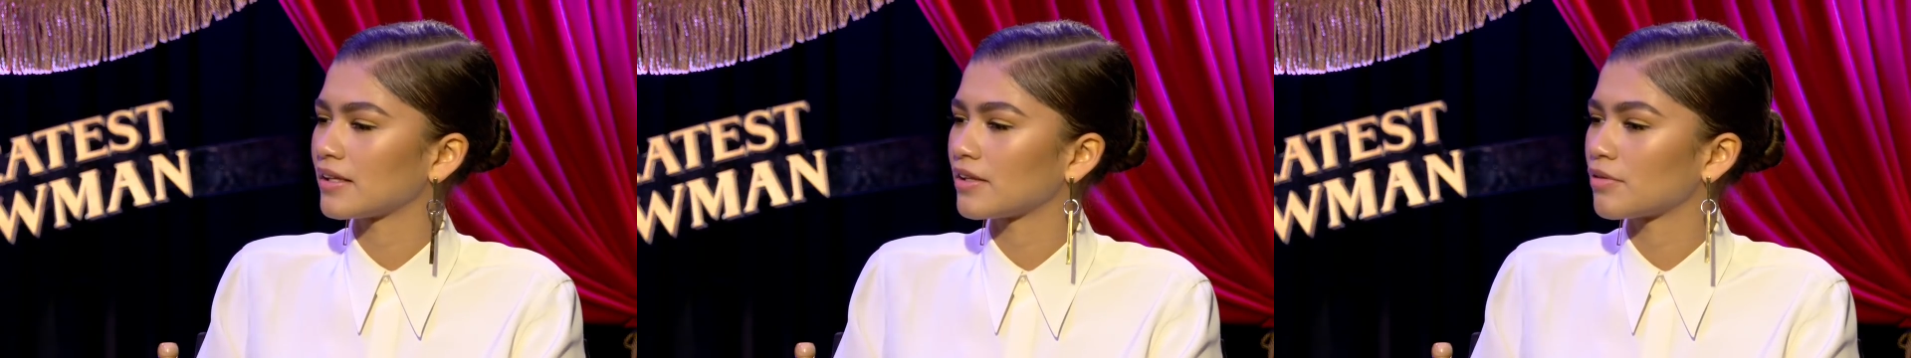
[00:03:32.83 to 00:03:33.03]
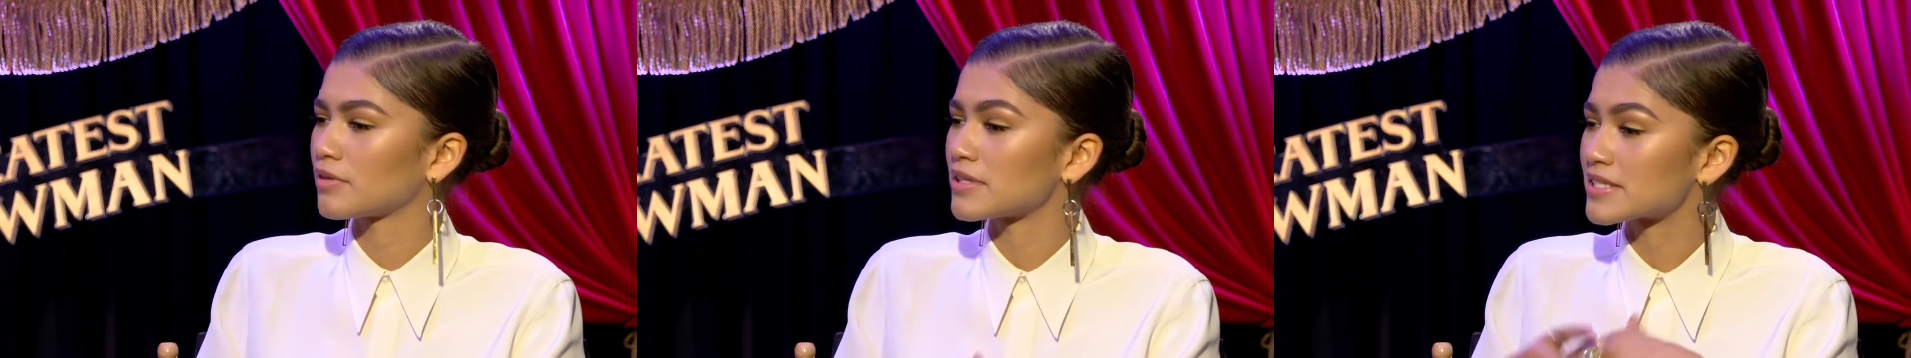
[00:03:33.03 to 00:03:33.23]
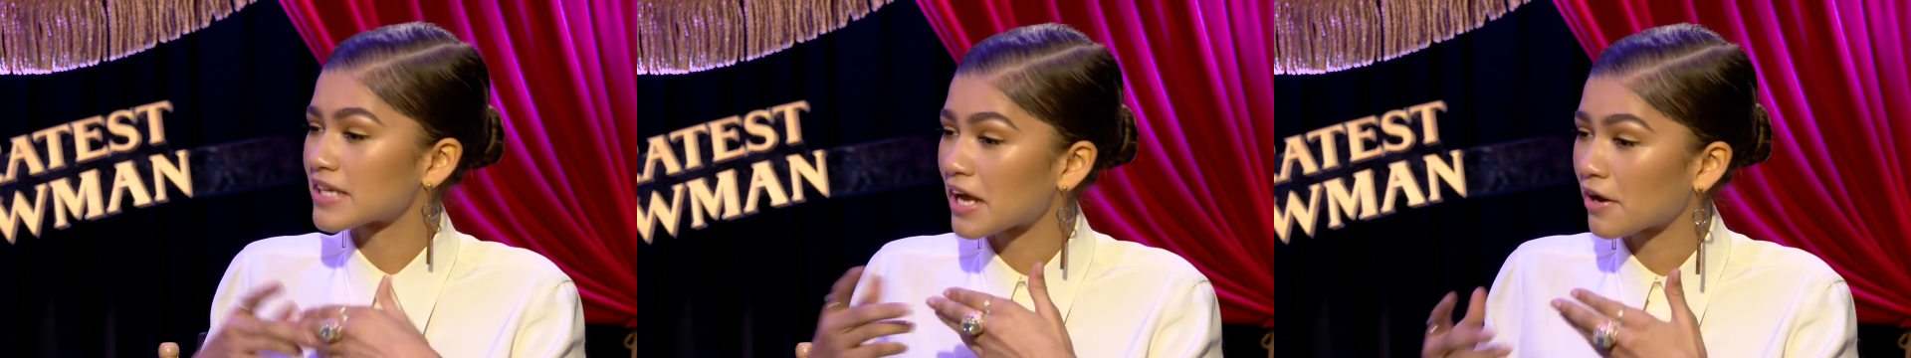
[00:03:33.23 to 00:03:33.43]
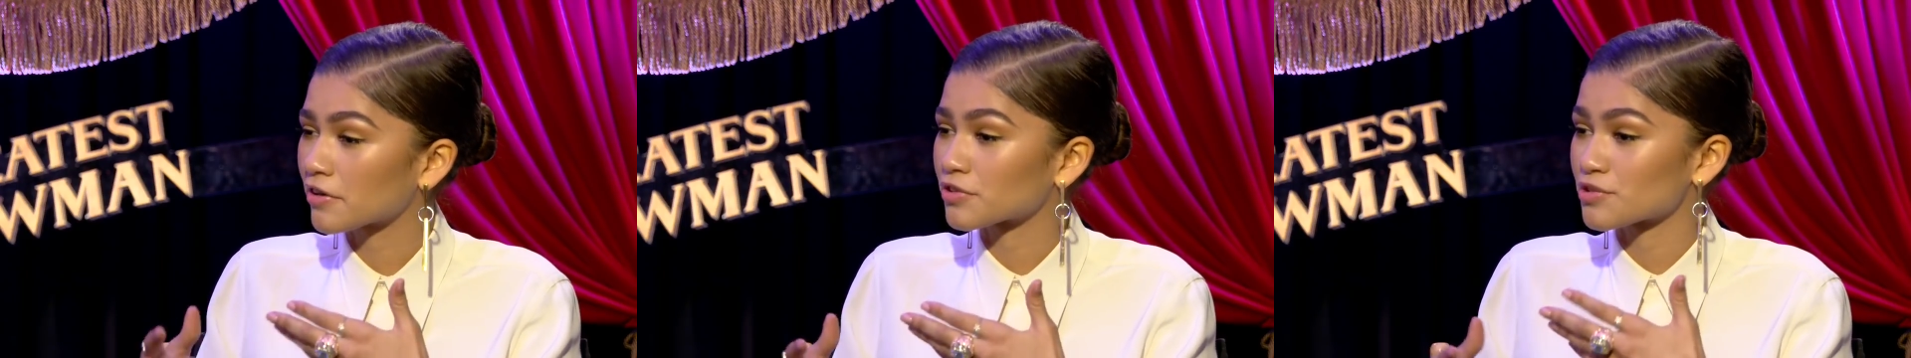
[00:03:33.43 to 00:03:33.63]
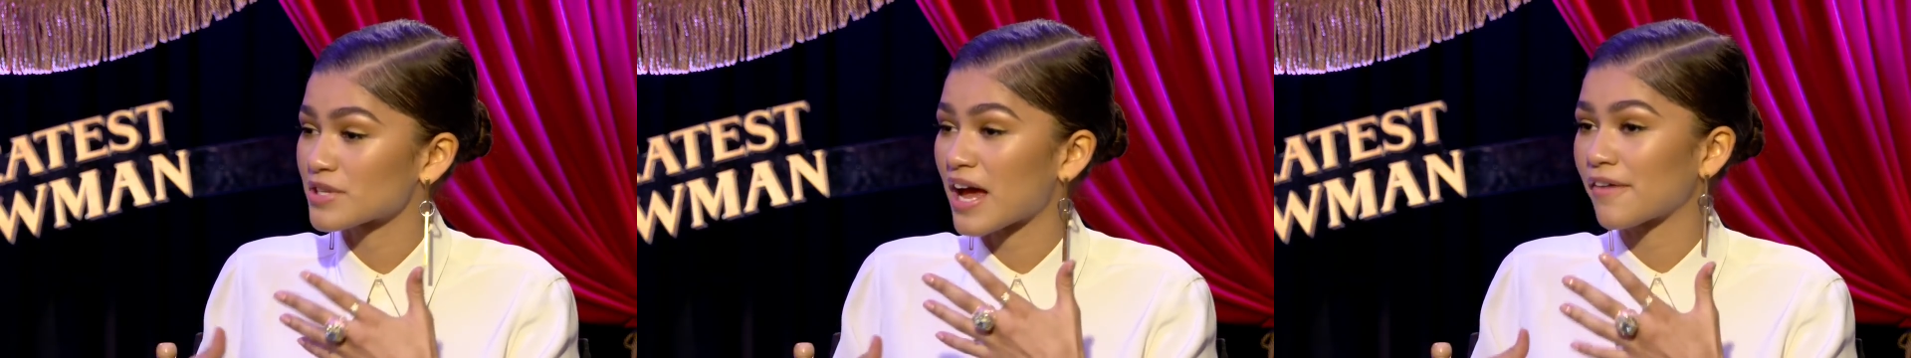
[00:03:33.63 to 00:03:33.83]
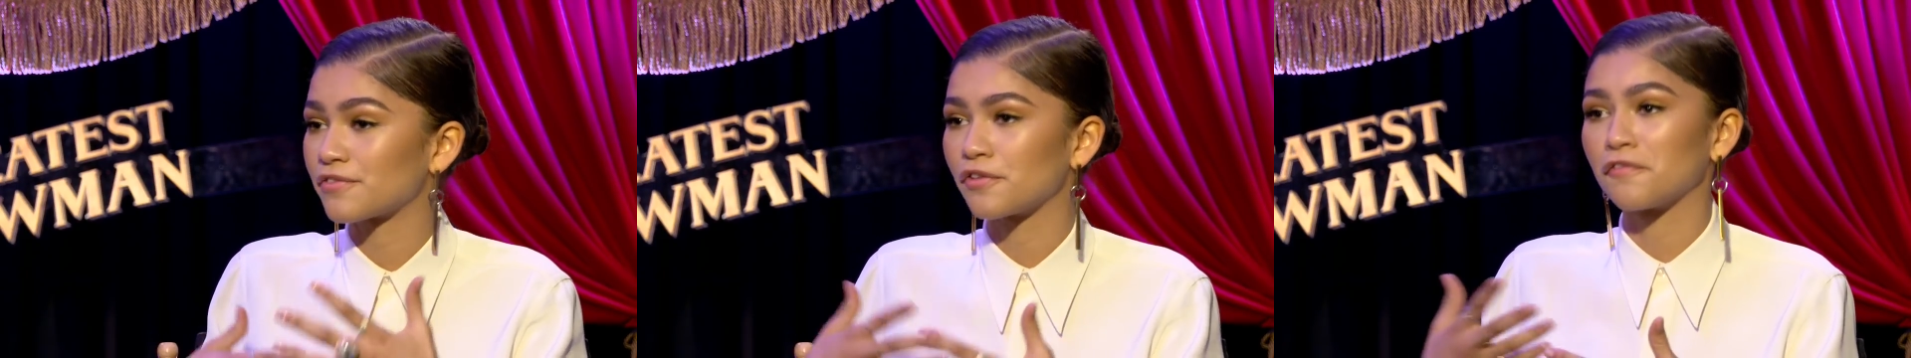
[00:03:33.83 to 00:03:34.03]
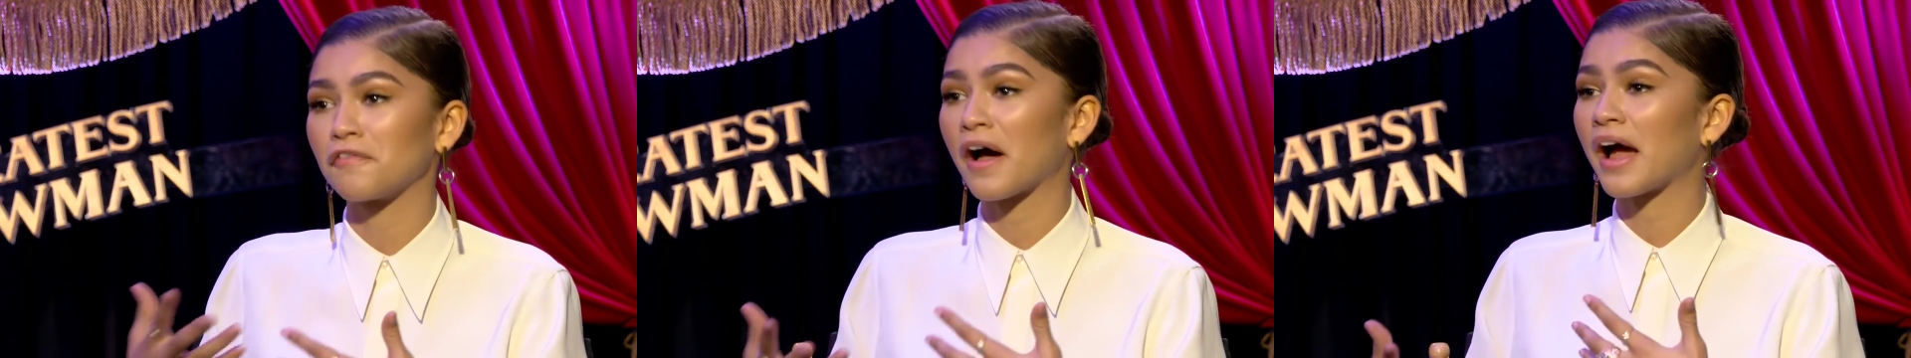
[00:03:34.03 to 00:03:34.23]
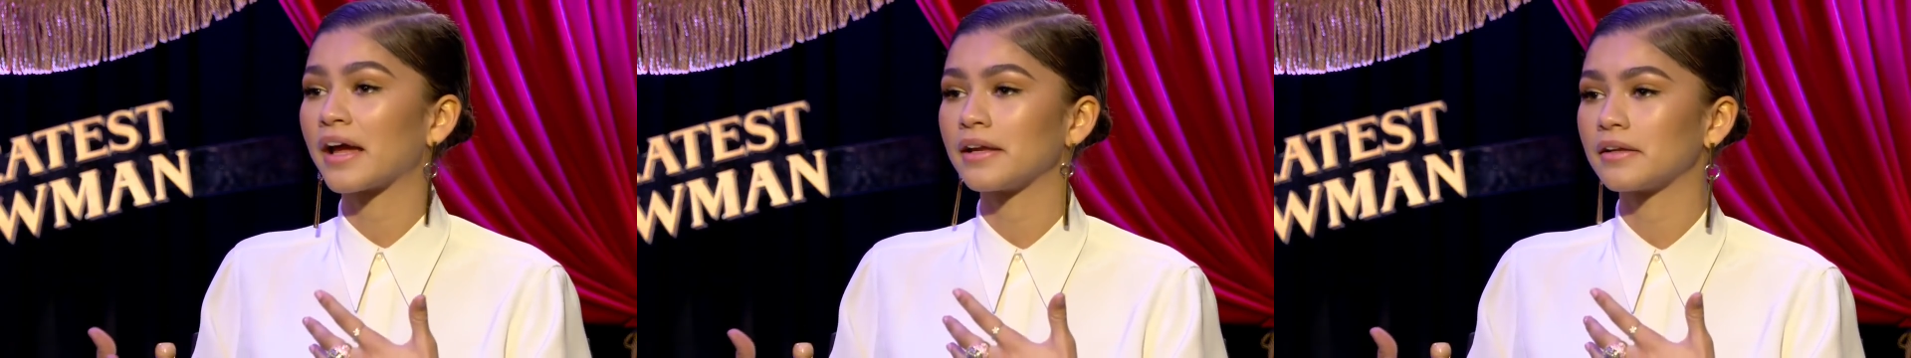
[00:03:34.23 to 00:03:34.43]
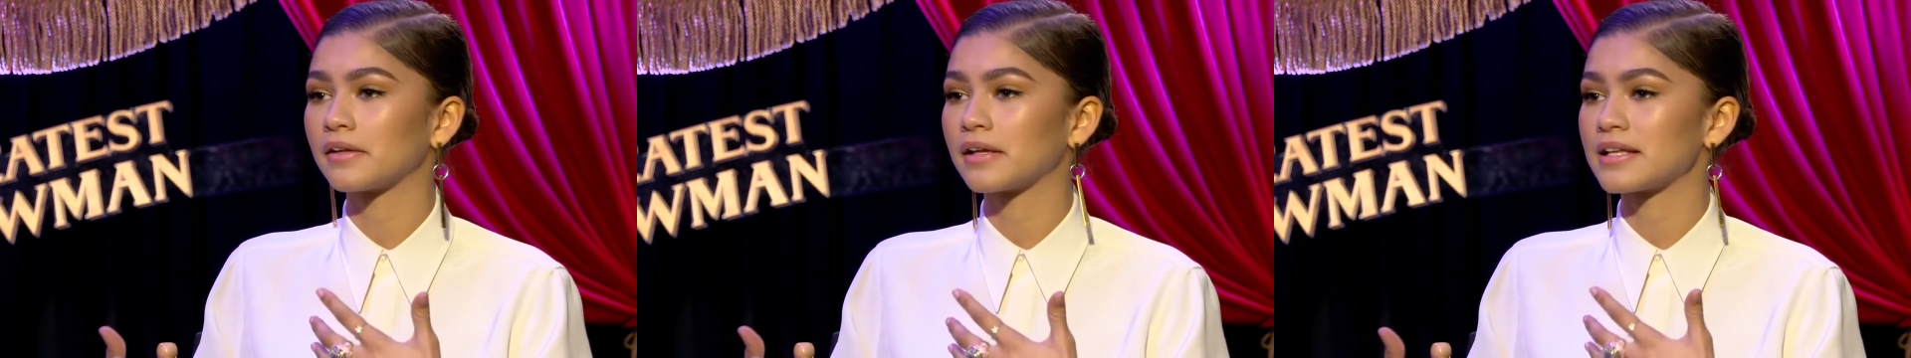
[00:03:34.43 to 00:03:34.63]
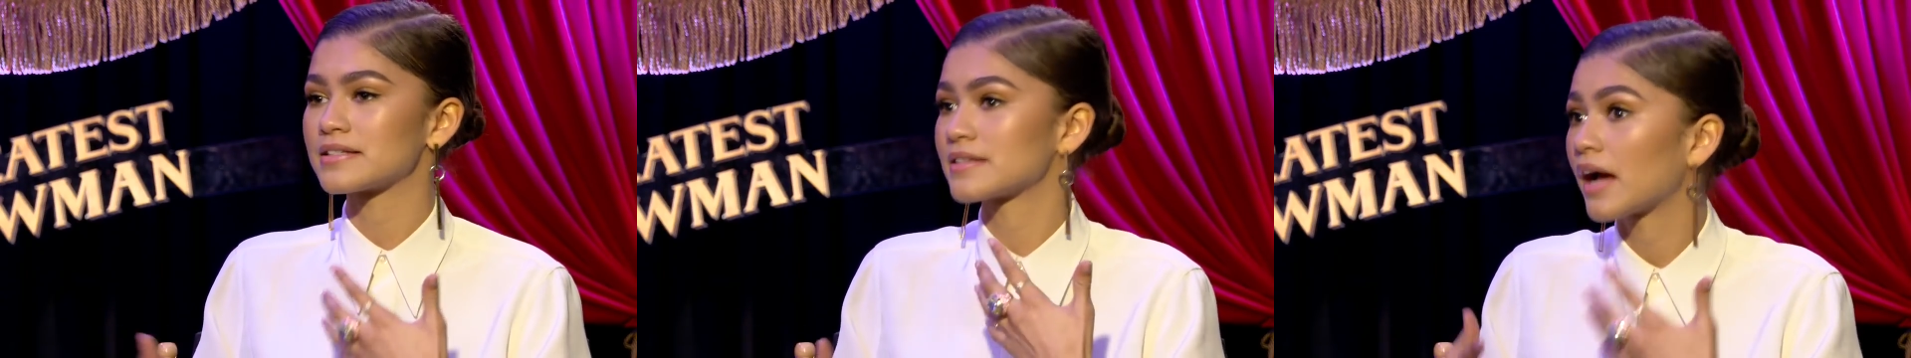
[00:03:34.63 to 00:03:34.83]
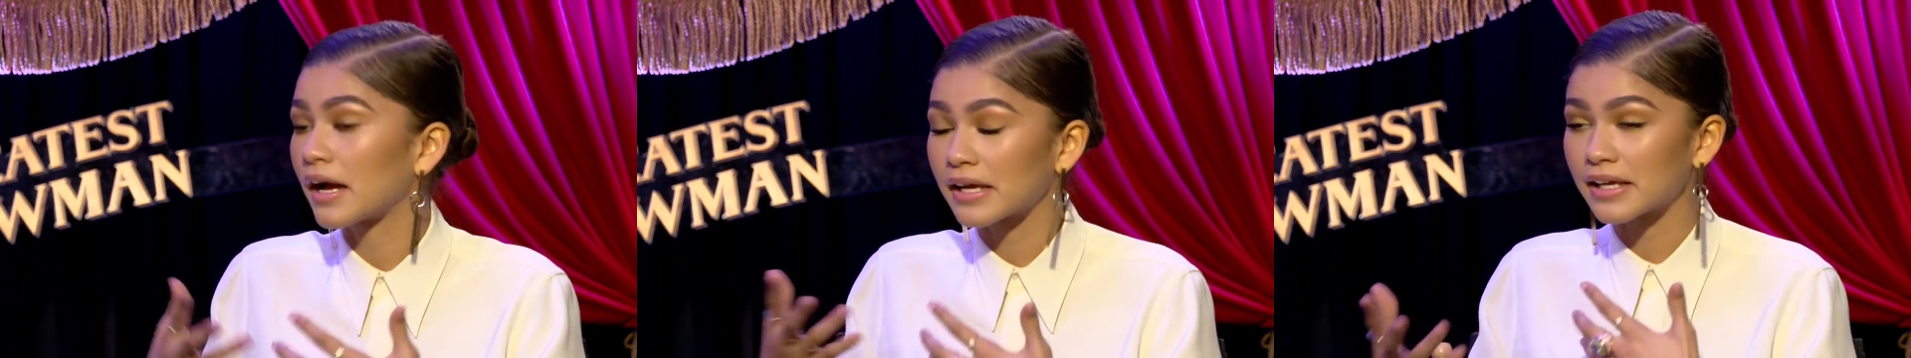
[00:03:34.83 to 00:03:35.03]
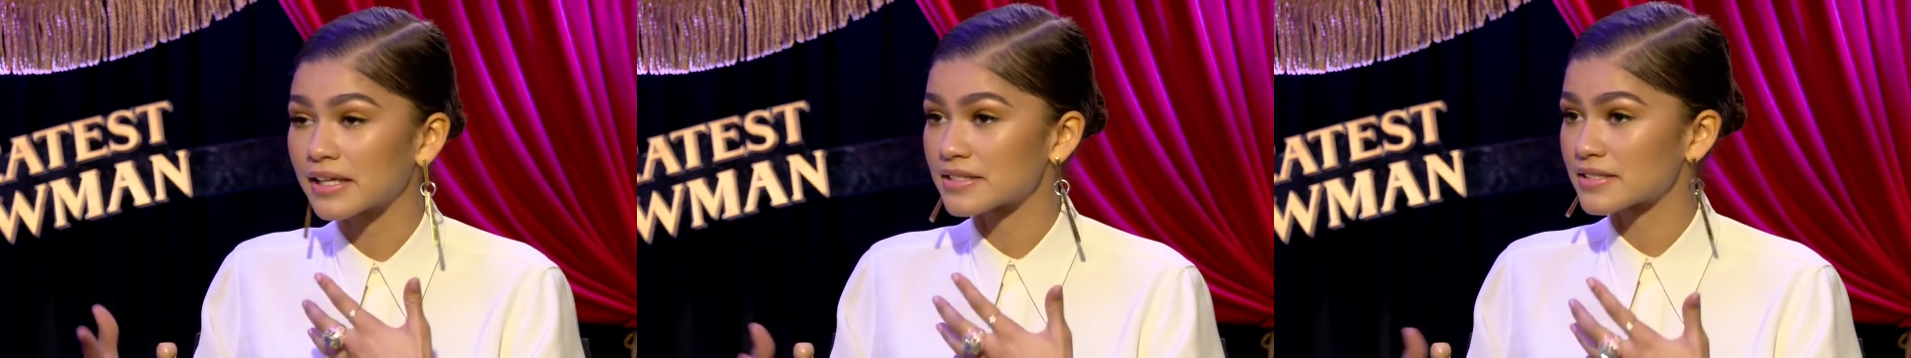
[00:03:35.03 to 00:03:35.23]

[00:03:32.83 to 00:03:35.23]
you know, these characters have to find. It's not